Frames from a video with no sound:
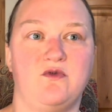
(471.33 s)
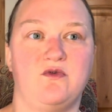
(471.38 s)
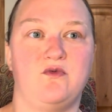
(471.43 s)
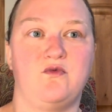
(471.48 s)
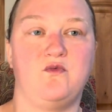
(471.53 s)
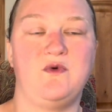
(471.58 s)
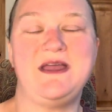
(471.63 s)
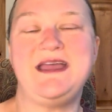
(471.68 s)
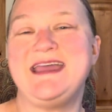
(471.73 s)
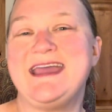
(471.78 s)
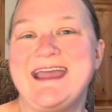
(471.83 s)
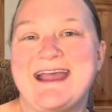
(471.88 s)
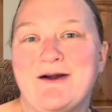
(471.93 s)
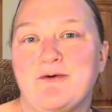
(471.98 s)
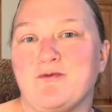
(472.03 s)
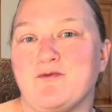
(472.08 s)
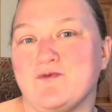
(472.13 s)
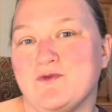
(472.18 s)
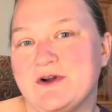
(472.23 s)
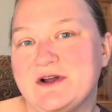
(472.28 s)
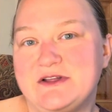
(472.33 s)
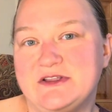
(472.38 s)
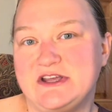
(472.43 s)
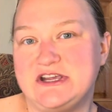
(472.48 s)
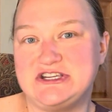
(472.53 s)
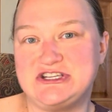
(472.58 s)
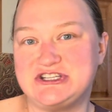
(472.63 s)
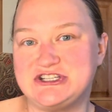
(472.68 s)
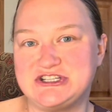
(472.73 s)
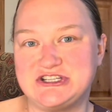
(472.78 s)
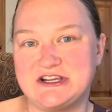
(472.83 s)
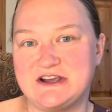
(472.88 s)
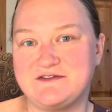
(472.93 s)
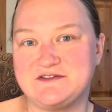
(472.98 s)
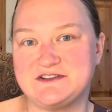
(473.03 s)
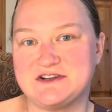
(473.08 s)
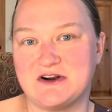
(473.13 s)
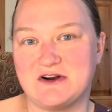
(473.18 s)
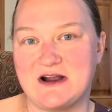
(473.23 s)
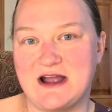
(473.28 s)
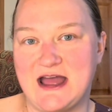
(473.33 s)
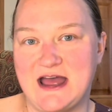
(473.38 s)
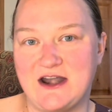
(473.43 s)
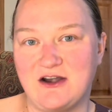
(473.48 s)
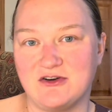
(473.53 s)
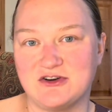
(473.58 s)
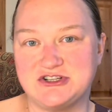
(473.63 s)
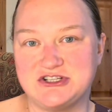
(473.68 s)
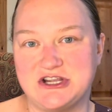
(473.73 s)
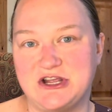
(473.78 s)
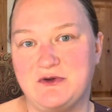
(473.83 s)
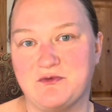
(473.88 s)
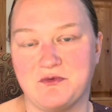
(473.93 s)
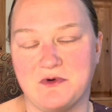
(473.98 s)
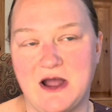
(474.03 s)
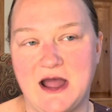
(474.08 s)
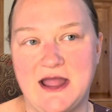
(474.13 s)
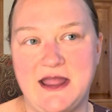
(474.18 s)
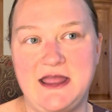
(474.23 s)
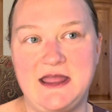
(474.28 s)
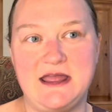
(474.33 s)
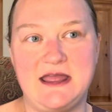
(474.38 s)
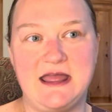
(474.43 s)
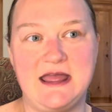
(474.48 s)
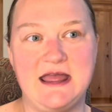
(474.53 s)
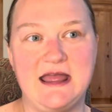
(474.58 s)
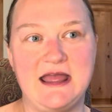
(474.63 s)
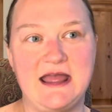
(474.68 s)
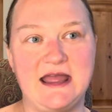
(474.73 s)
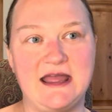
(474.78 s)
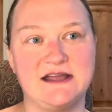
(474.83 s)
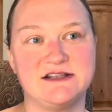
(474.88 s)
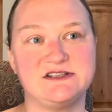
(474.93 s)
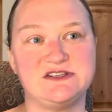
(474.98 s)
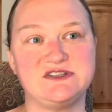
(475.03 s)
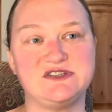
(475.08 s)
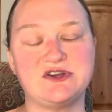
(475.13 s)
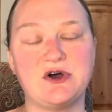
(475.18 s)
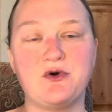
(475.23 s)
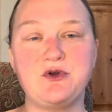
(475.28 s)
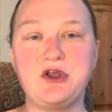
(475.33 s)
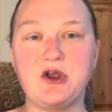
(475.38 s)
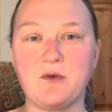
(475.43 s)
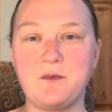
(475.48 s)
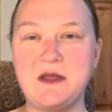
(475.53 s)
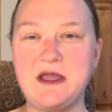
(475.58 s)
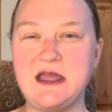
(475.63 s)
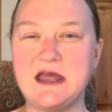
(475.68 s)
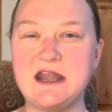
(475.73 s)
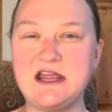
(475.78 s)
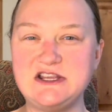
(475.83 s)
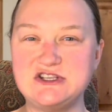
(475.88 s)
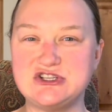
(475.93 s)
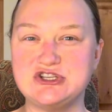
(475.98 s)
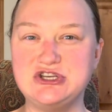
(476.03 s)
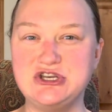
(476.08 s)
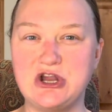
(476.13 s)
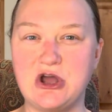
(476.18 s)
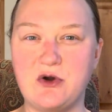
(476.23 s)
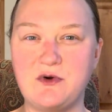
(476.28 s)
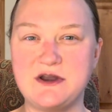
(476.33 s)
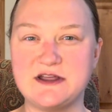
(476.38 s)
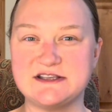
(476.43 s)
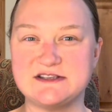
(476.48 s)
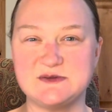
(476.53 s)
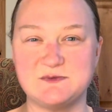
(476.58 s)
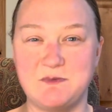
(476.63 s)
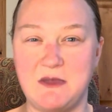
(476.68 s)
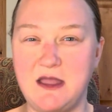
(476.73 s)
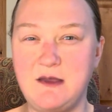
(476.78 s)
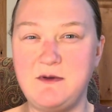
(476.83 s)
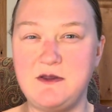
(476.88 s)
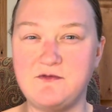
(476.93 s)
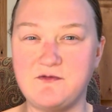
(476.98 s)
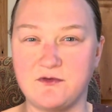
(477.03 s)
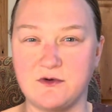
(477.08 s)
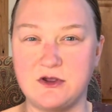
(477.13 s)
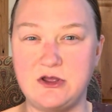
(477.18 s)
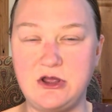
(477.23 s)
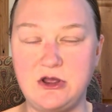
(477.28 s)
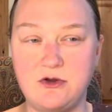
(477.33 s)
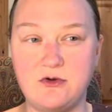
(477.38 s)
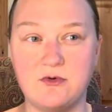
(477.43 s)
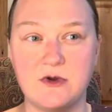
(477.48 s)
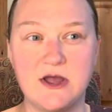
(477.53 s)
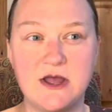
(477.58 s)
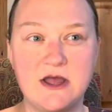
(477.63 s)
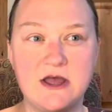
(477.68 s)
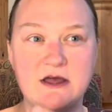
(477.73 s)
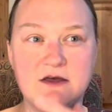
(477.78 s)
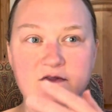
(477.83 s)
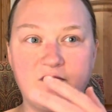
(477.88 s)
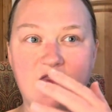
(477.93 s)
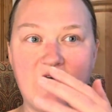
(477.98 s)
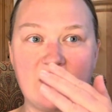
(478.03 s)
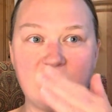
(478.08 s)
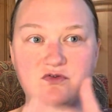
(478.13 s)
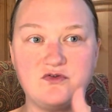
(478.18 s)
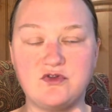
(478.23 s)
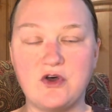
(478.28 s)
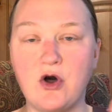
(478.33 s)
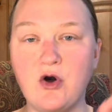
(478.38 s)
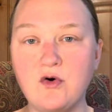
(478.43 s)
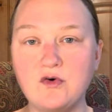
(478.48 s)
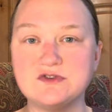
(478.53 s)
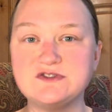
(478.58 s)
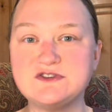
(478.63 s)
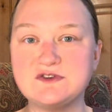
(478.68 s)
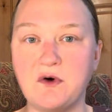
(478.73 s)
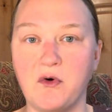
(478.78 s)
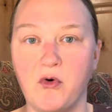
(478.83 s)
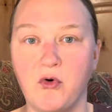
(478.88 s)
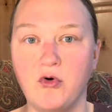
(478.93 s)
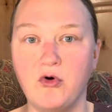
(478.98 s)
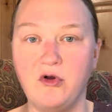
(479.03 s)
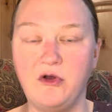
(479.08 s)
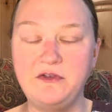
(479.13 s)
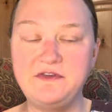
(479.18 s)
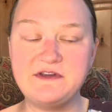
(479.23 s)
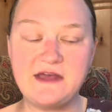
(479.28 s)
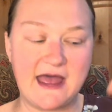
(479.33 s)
we can't really shift our energy, right? And so you're beginning to notice, maybe for you, that those old